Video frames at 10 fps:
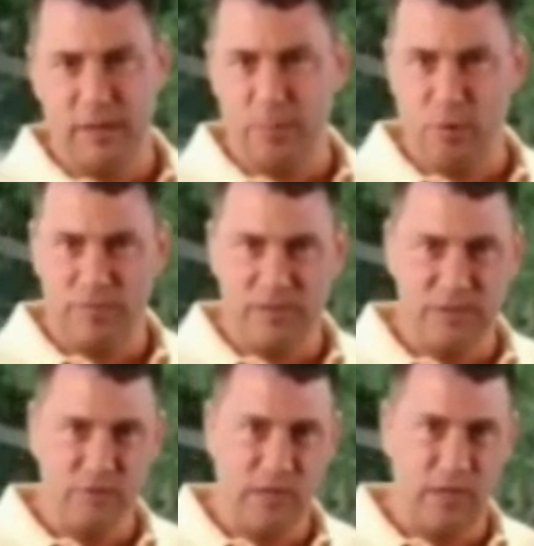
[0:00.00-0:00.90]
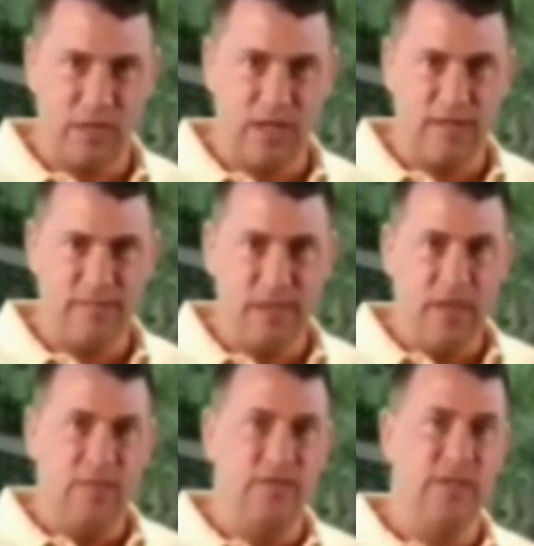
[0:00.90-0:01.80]
down a perfectly straight line,
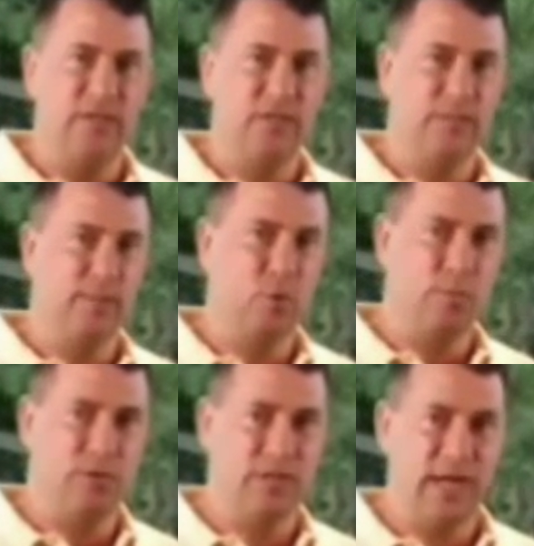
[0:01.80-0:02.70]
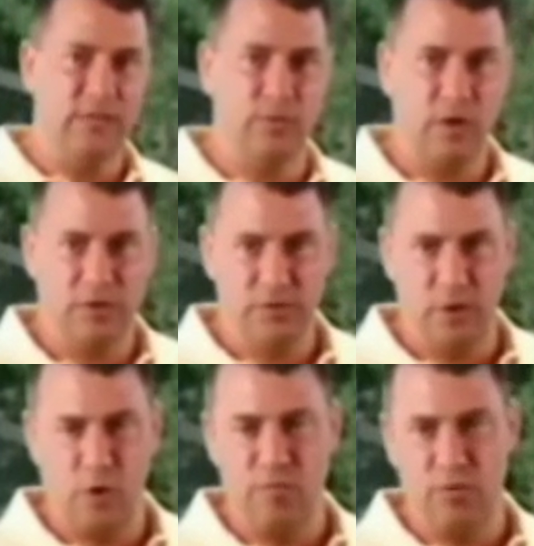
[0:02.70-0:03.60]
the tension to be more precise will cause you
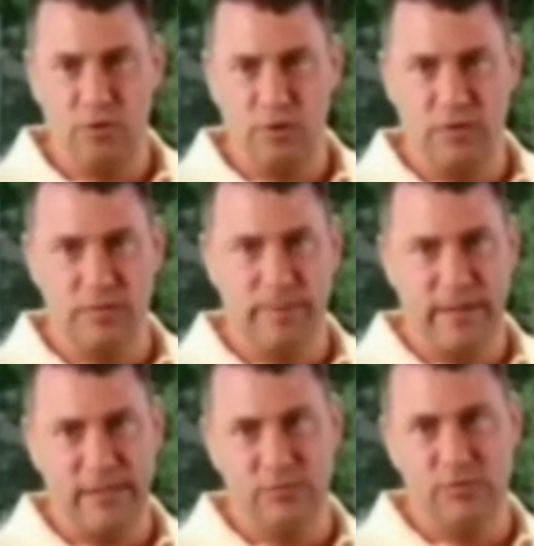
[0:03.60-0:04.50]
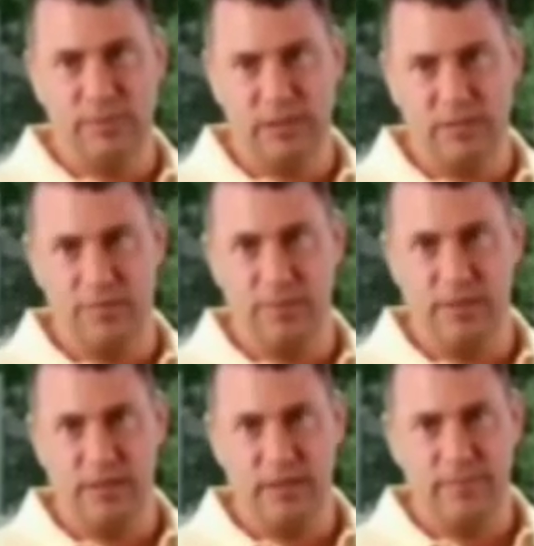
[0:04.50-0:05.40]
to overlook the pace or speed of the
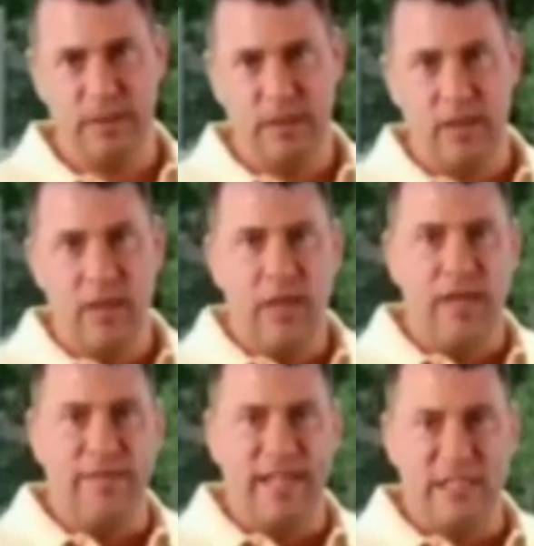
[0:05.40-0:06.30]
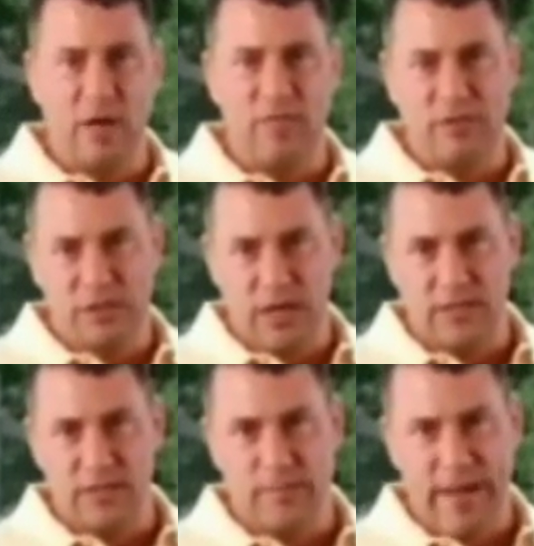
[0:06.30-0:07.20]
putt. And that's how
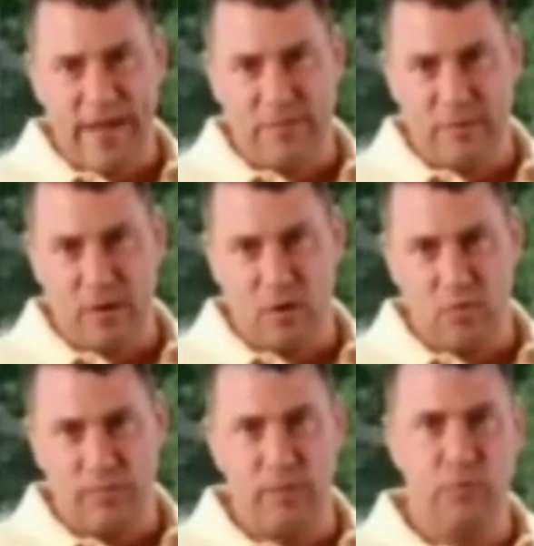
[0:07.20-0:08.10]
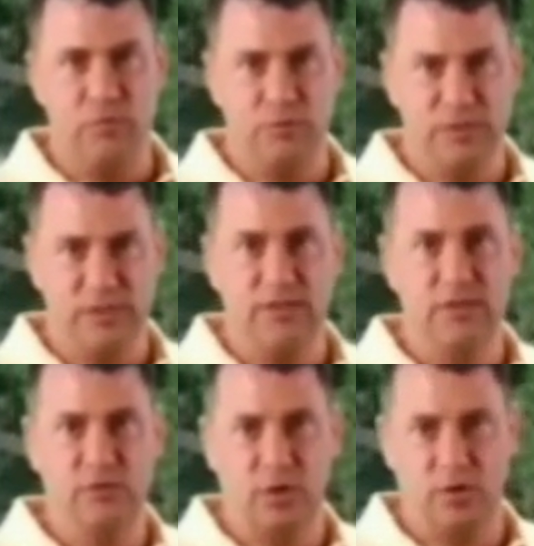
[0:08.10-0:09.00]
visualizing a path to the hole improves your distance
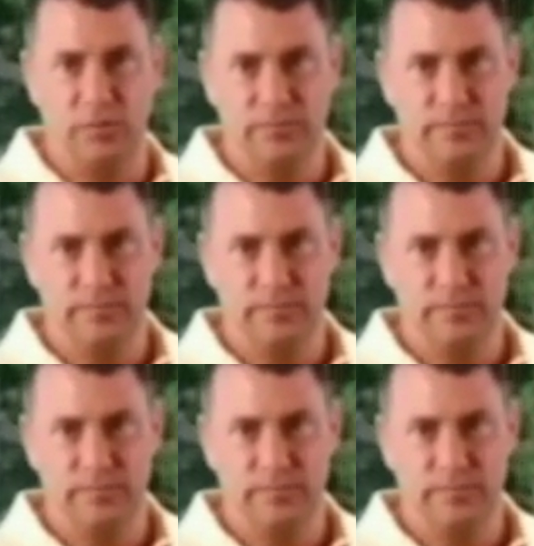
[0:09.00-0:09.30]
control.